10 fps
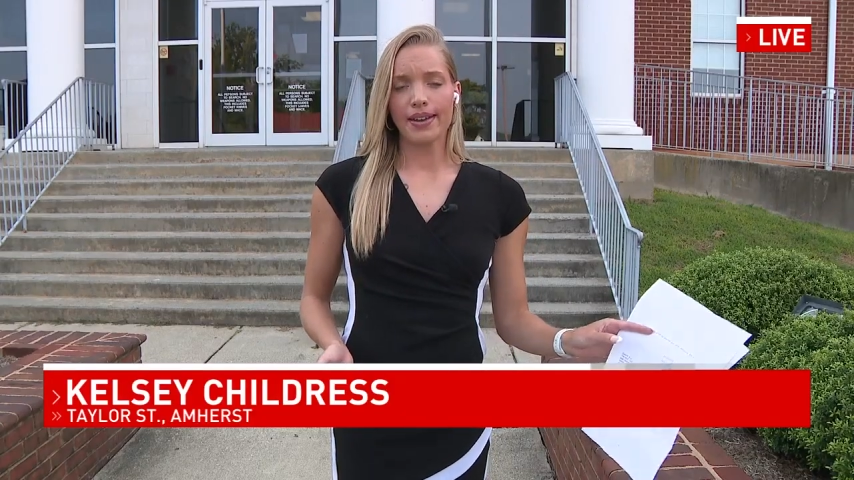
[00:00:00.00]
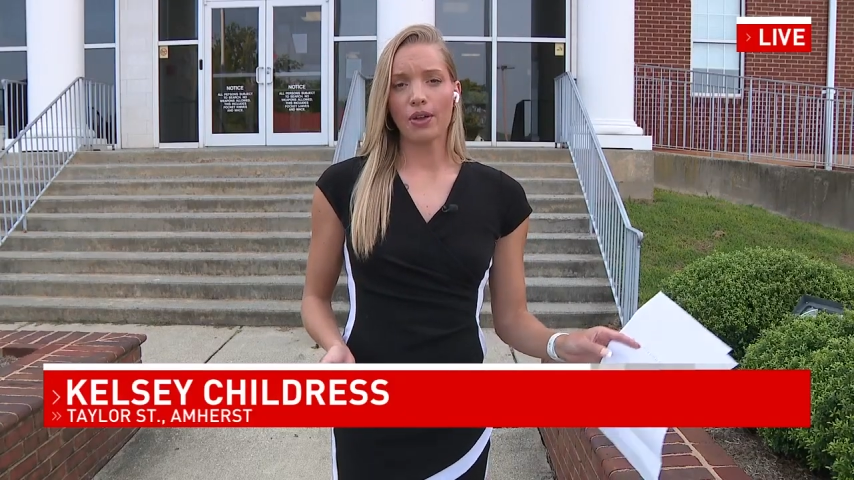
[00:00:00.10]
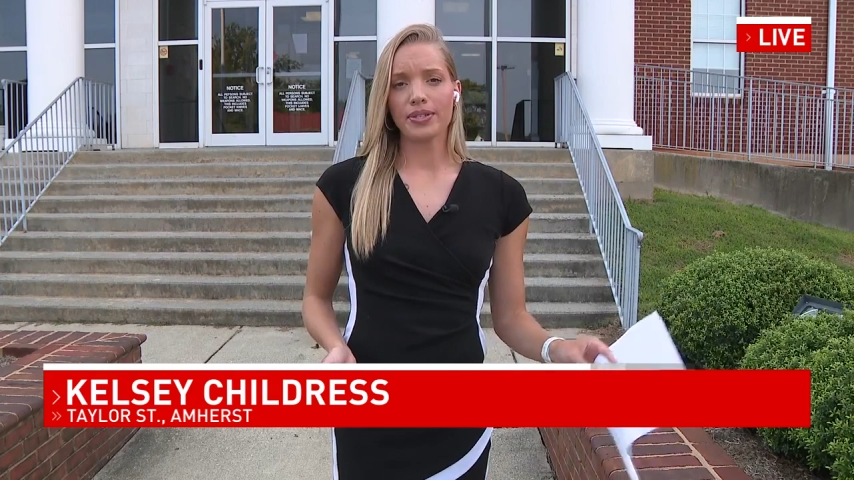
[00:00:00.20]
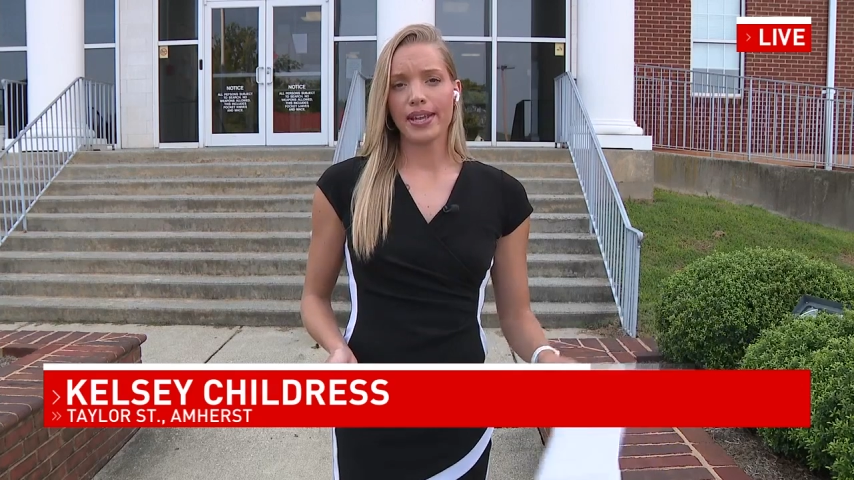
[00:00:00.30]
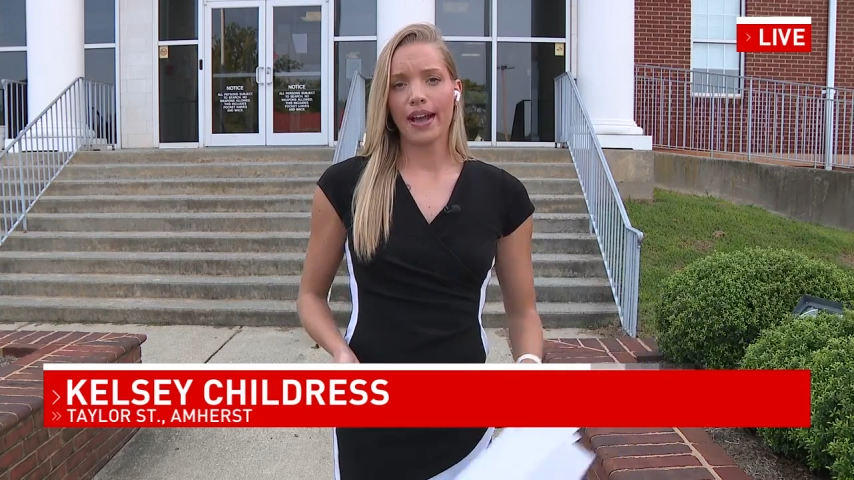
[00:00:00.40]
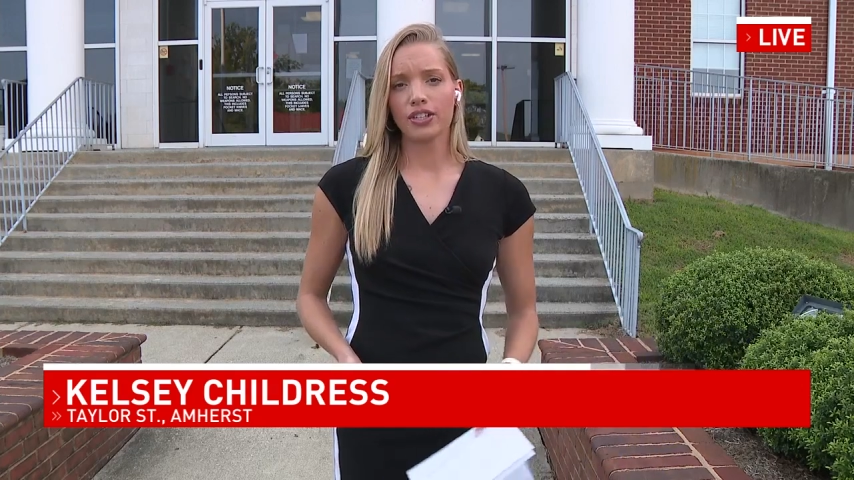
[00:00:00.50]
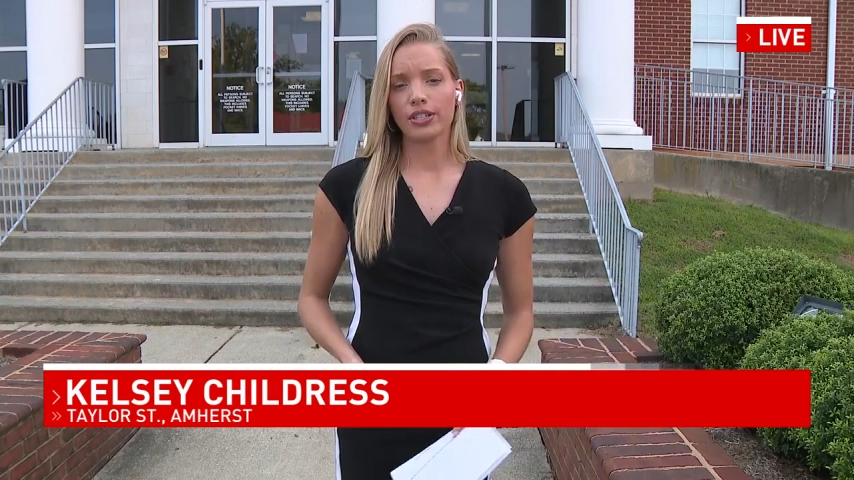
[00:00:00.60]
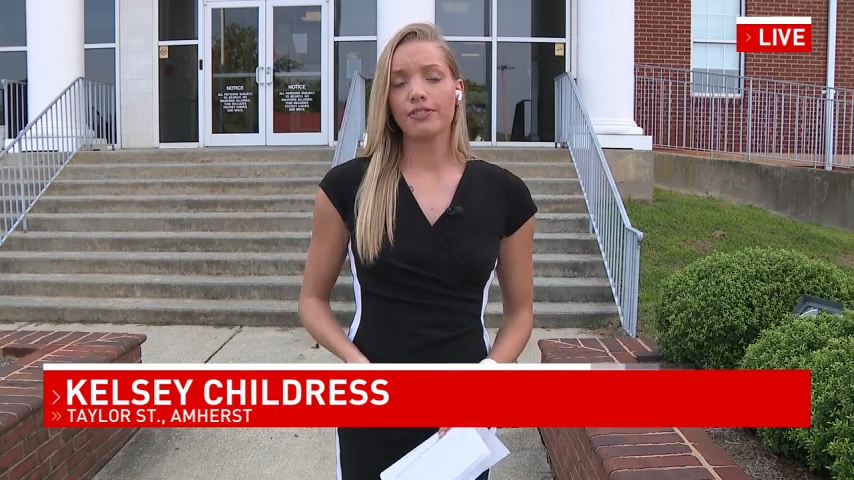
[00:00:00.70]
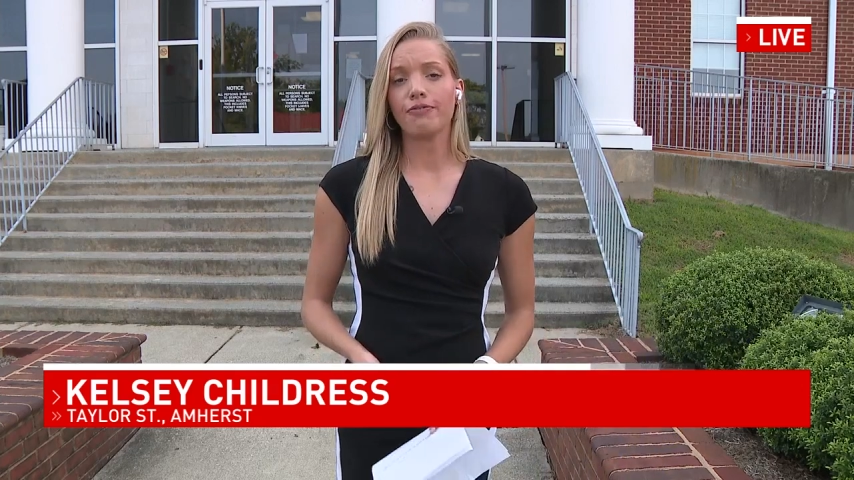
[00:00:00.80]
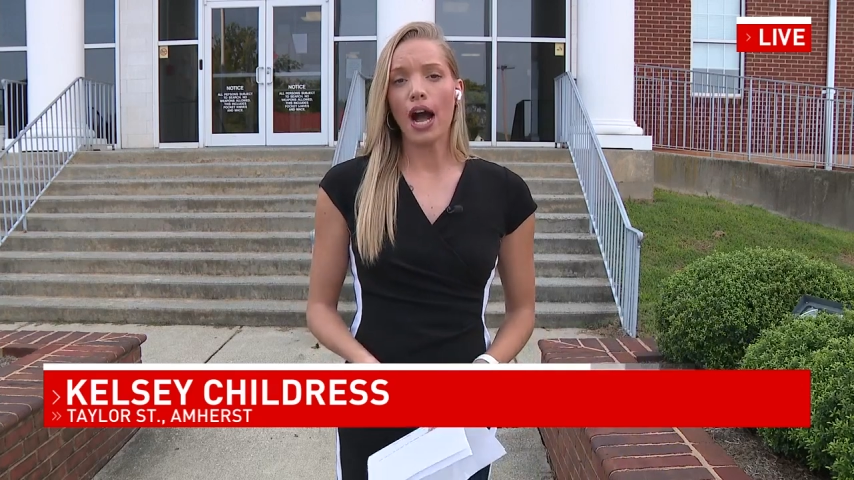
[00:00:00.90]
Elsie
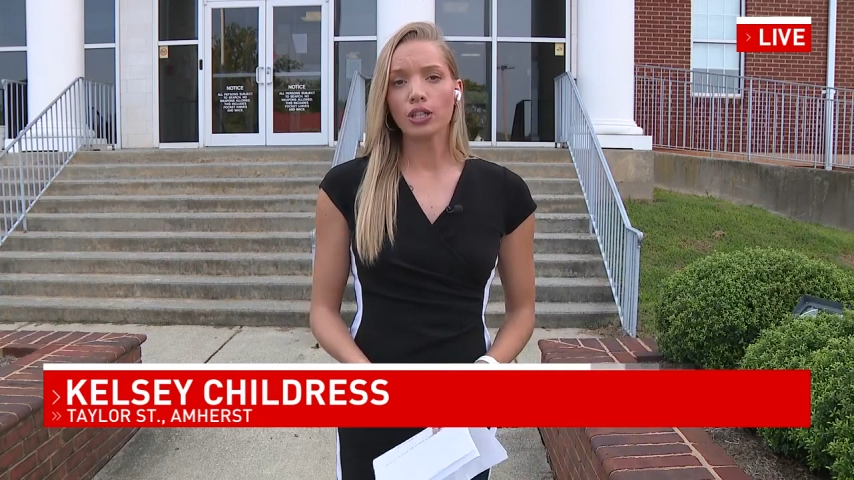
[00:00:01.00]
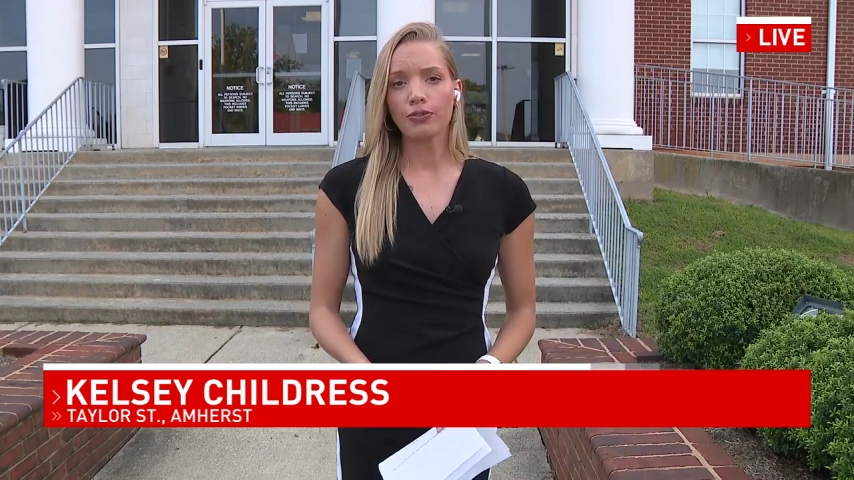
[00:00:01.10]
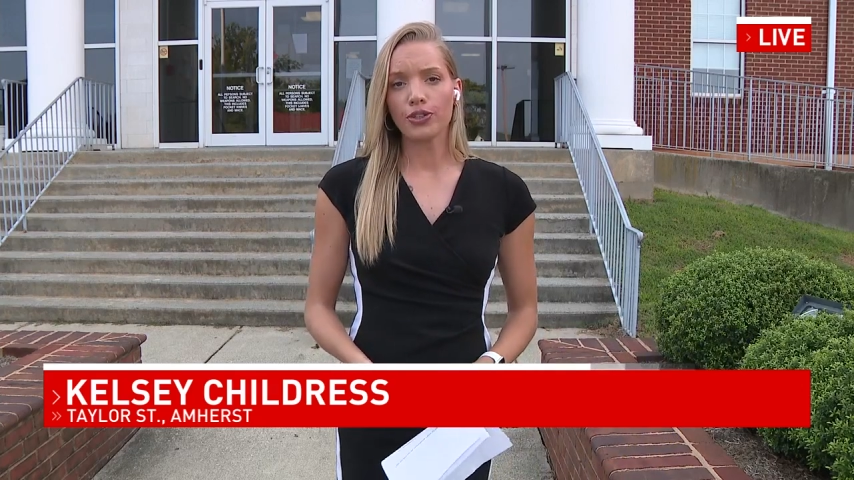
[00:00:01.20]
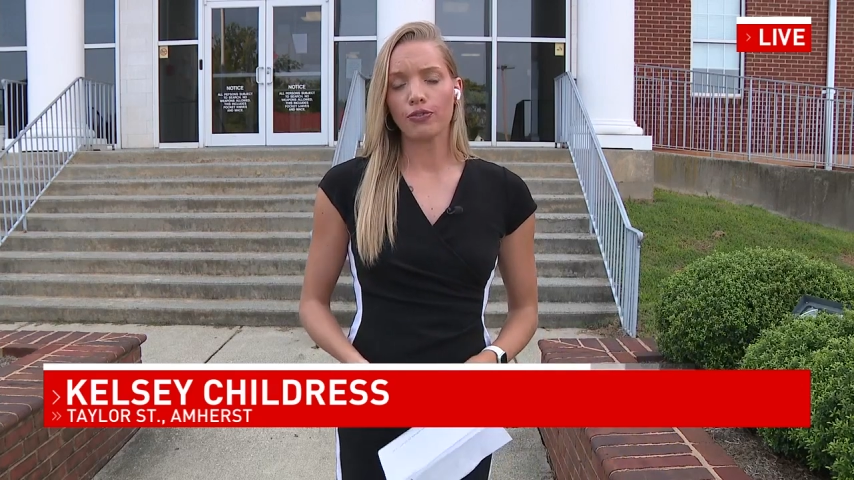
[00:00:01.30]
actually filed for